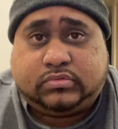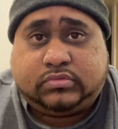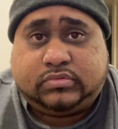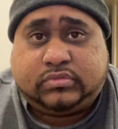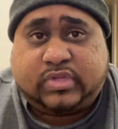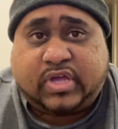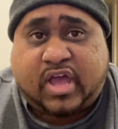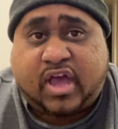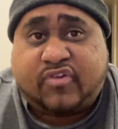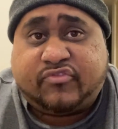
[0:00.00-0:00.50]

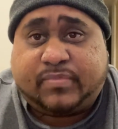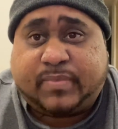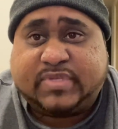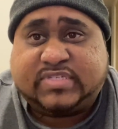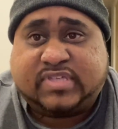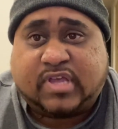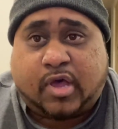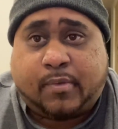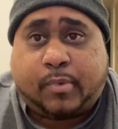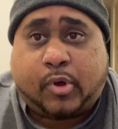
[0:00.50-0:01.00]
the government
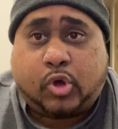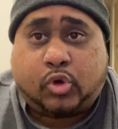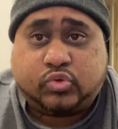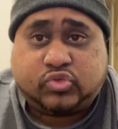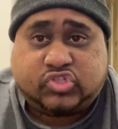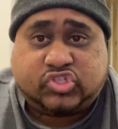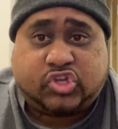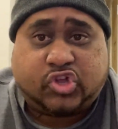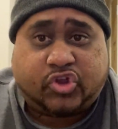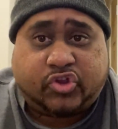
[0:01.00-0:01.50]
to uphold
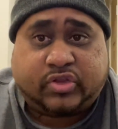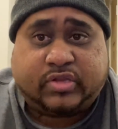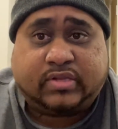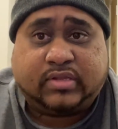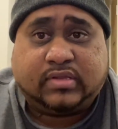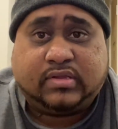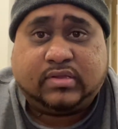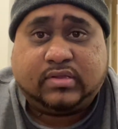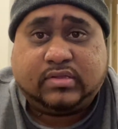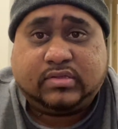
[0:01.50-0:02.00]
certain
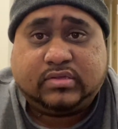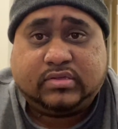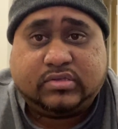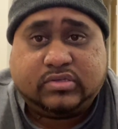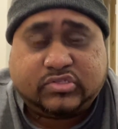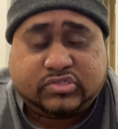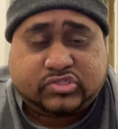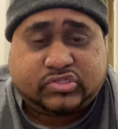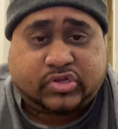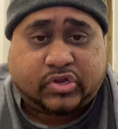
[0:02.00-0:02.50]

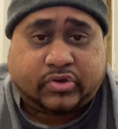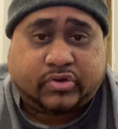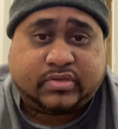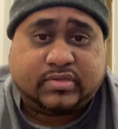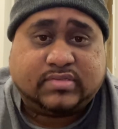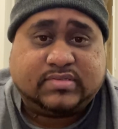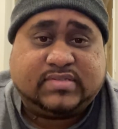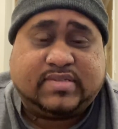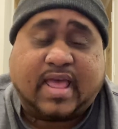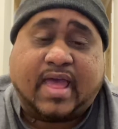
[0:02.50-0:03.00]

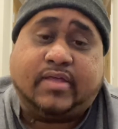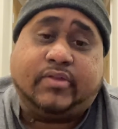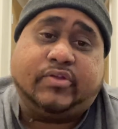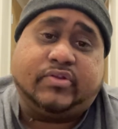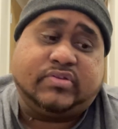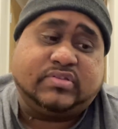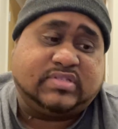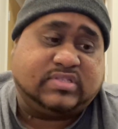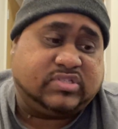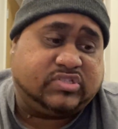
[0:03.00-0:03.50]

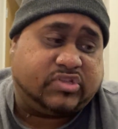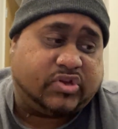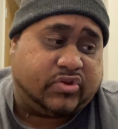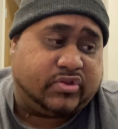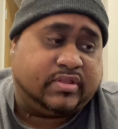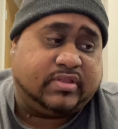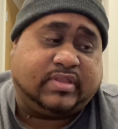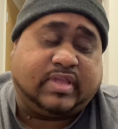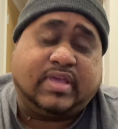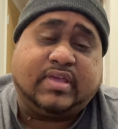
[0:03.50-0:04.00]
standards and
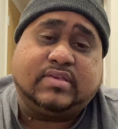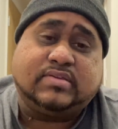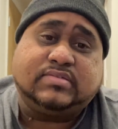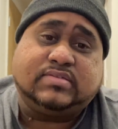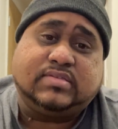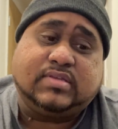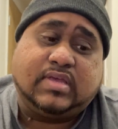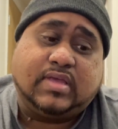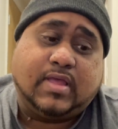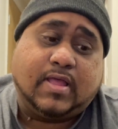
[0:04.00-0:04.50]
certain
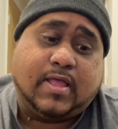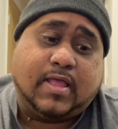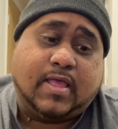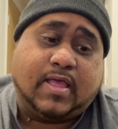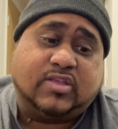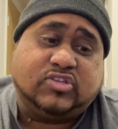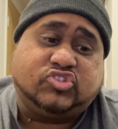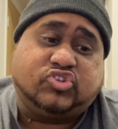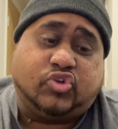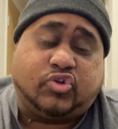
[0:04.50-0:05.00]
things
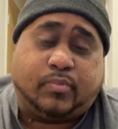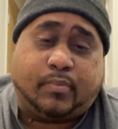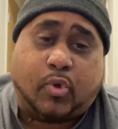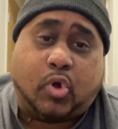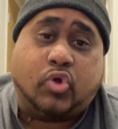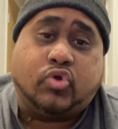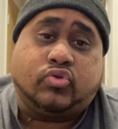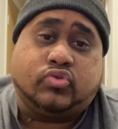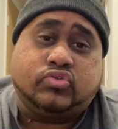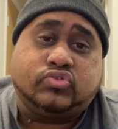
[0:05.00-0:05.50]
and certain
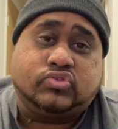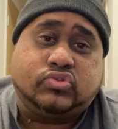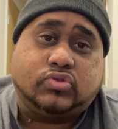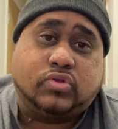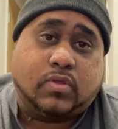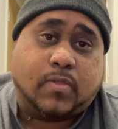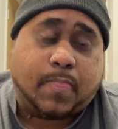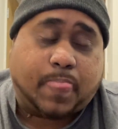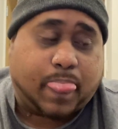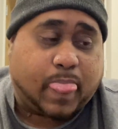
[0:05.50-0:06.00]
morals.
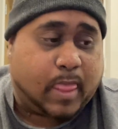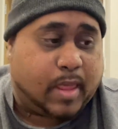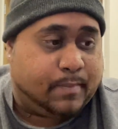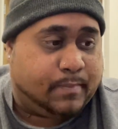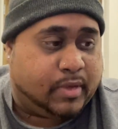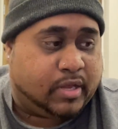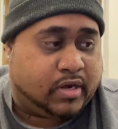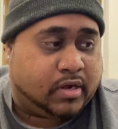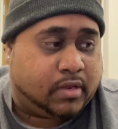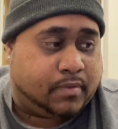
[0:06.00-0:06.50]

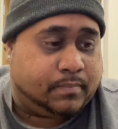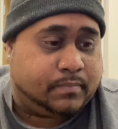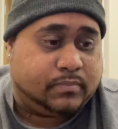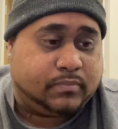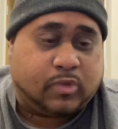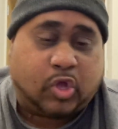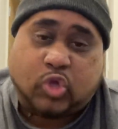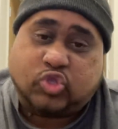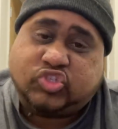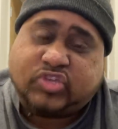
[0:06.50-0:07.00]
But
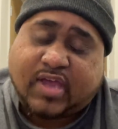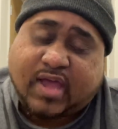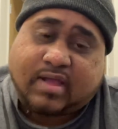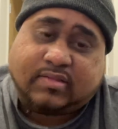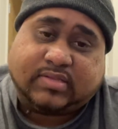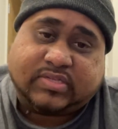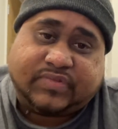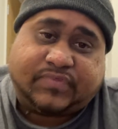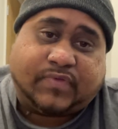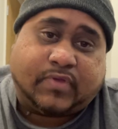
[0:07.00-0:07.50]
go check out
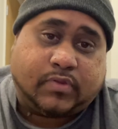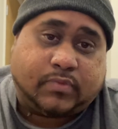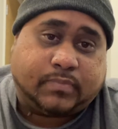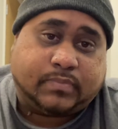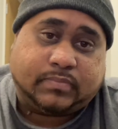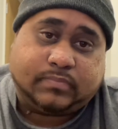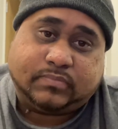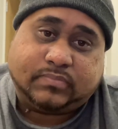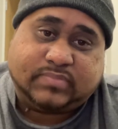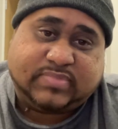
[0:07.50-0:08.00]
this film.
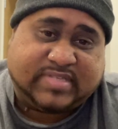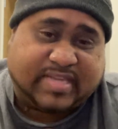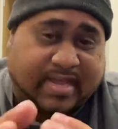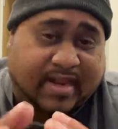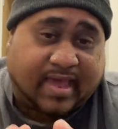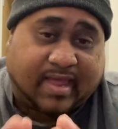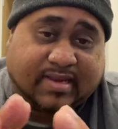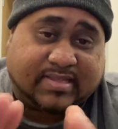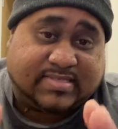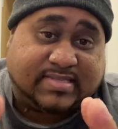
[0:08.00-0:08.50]
10
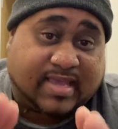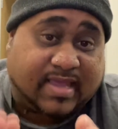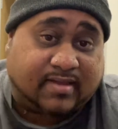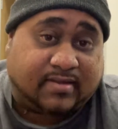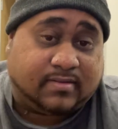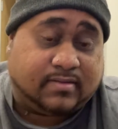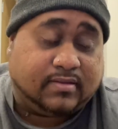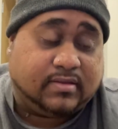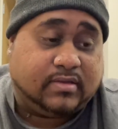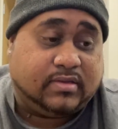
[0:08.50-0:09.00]
out of 10.
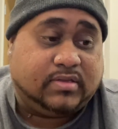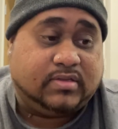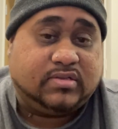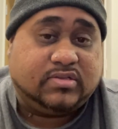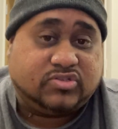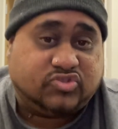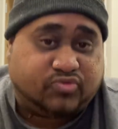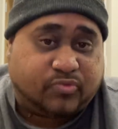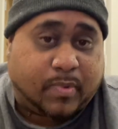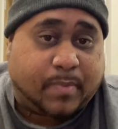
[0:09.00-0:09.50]

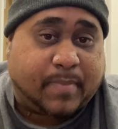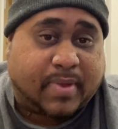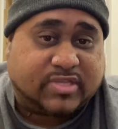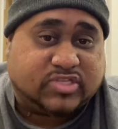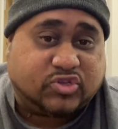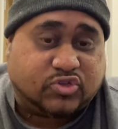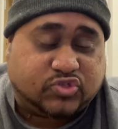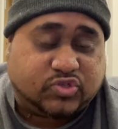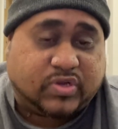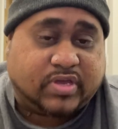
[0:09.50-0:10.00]
Just remember, I
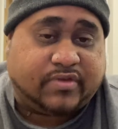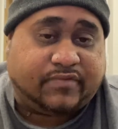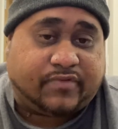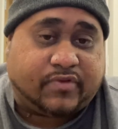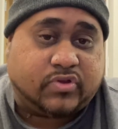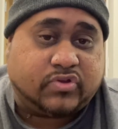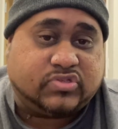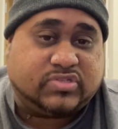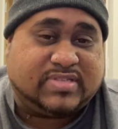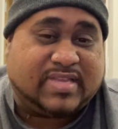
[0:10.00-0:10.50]
told you here
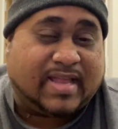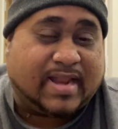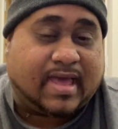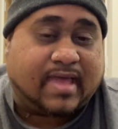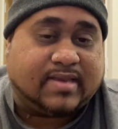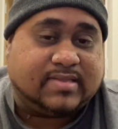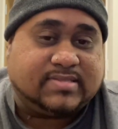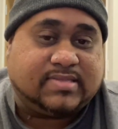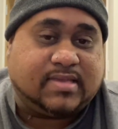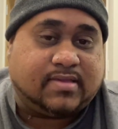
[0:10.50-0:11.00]
first. 10 out
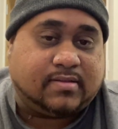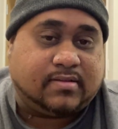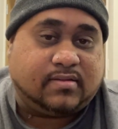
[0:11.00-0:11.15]
of 10.